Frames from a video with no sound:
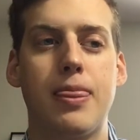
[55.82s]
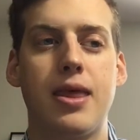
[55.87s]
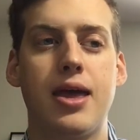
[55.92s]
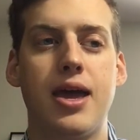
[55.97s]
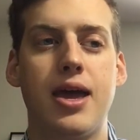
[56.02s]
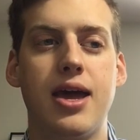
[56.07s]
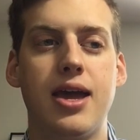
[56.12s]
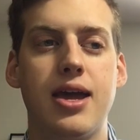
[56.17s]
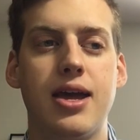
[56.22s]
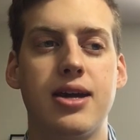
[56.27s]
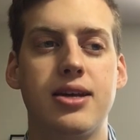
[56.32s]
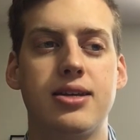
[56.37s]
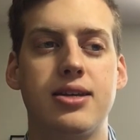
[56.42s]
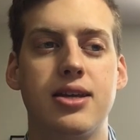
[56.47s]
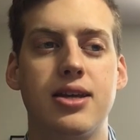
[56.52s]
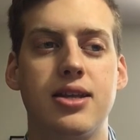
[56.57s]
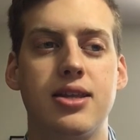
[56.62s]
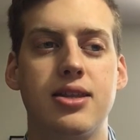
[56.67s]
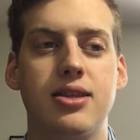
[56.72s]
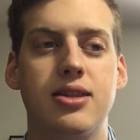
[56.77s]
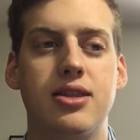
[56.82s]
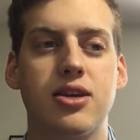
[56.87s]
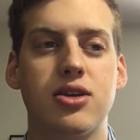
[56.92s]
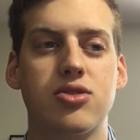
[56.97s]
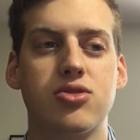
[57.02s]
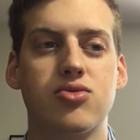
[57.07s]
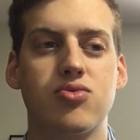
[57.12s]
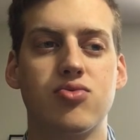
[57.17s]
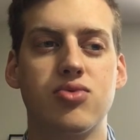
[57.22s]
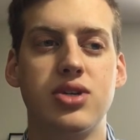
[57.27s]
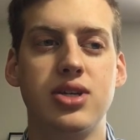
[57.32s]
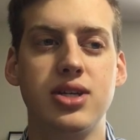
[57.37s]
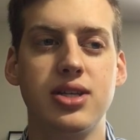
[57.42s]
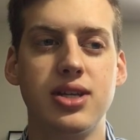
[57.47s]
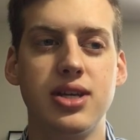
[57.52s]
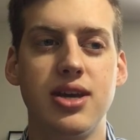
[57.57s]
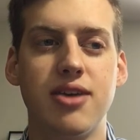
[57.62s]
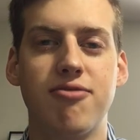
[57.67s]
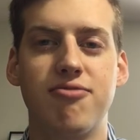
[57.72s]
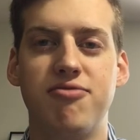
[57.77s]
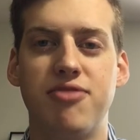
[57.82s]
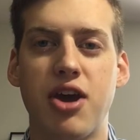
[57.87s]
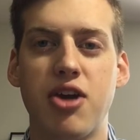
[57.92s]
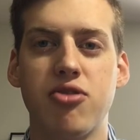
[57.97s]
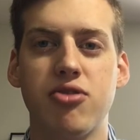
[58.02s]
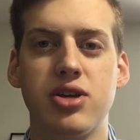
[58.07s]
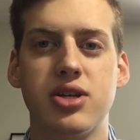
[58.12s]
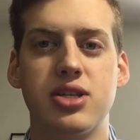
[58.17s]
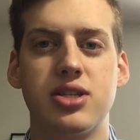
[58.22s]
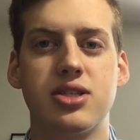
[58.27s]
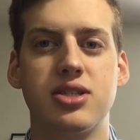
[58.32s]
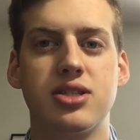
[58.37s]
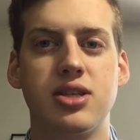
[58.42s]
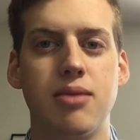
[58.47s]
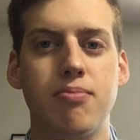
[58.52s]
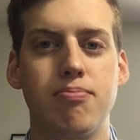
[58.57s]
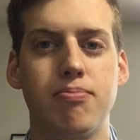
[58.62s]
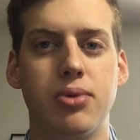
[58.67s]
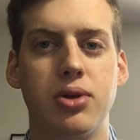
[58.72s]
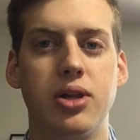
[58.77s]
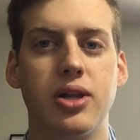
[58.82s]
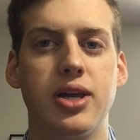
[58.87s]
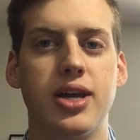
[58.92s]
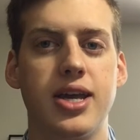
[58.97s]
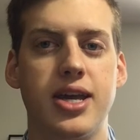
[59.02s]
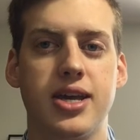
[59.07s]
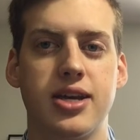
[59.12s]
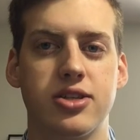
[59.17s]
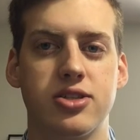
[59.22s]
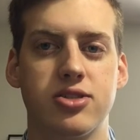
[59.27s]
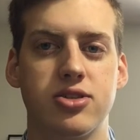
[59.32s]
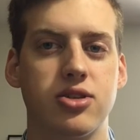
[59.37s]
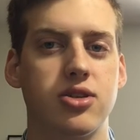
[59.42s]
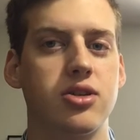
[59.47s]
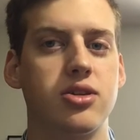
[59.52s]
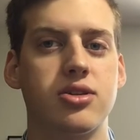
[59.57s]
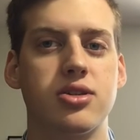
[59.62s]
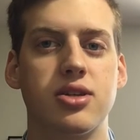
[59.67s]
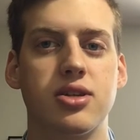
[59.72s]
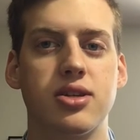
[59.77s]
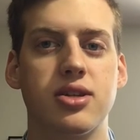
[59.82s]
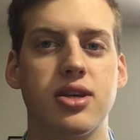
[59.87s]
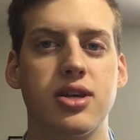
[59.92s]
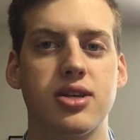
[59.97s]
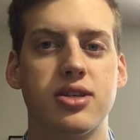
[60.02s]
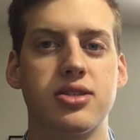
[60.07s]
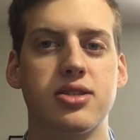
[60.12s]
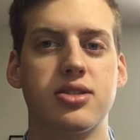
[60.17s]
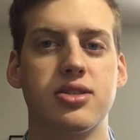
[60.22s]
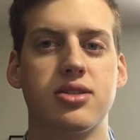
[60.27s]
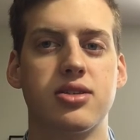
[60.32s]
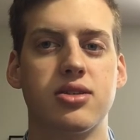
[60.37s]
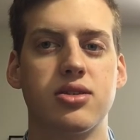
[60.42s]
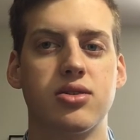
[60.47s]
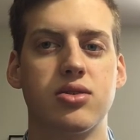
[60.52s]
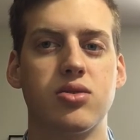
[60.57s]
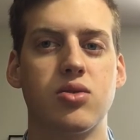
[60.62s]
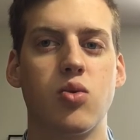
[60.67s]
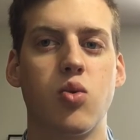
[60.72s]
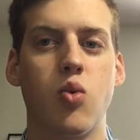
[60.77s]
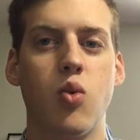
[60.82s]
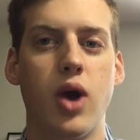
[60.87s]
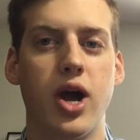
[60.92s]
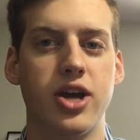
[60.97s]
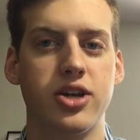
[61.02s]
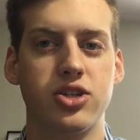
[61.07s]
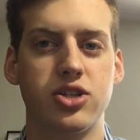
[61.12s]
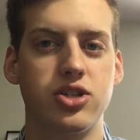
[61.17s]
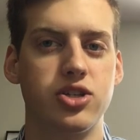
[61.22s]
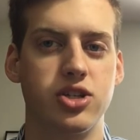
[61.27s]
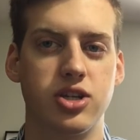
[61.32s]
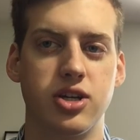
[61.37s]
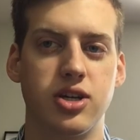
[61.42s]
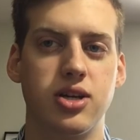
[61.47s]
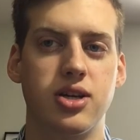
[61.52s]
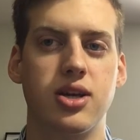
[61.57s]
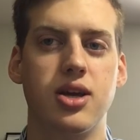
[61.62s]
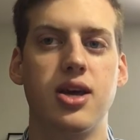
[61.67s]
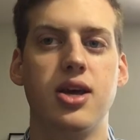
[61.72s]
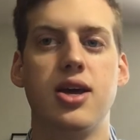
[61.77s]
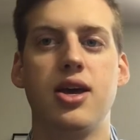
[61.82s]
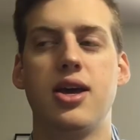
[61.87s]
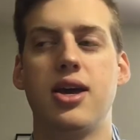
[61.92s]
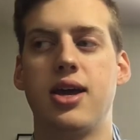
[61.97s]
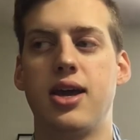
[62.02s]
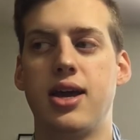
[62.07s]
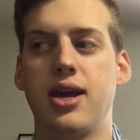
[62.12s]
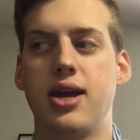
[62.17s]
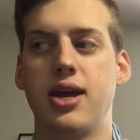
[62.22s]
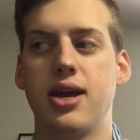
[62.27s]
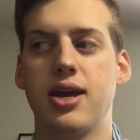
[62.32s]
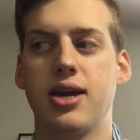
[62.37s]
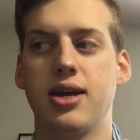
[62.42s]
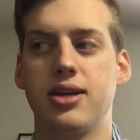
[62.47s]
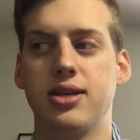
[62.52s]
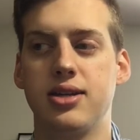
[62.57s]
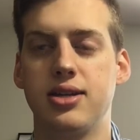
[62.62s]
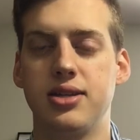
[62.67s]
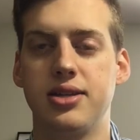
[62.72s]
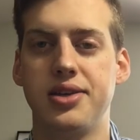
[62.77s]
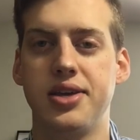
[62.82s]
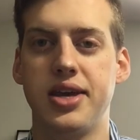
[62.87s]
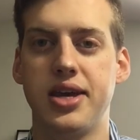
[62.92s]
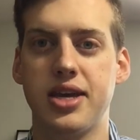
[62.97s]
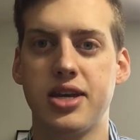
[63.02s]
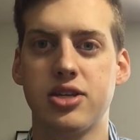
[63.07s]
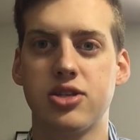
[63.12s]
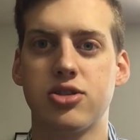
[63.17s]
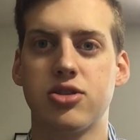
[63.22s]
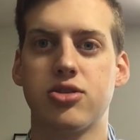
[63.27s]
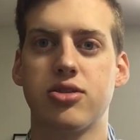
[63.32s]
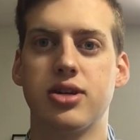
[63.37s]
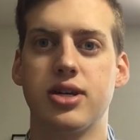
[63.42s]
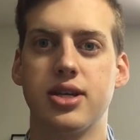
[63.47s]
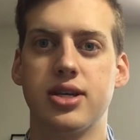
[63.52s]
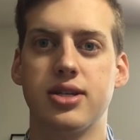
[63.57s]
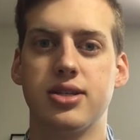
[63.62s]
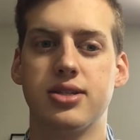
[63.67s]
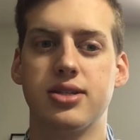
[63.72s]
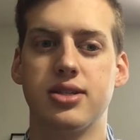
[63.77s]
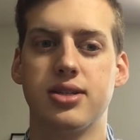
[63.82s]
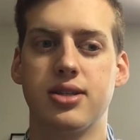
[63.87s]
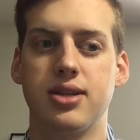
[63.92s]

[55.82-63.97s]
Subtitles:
And there's really a very simple answer to this question. And the answer is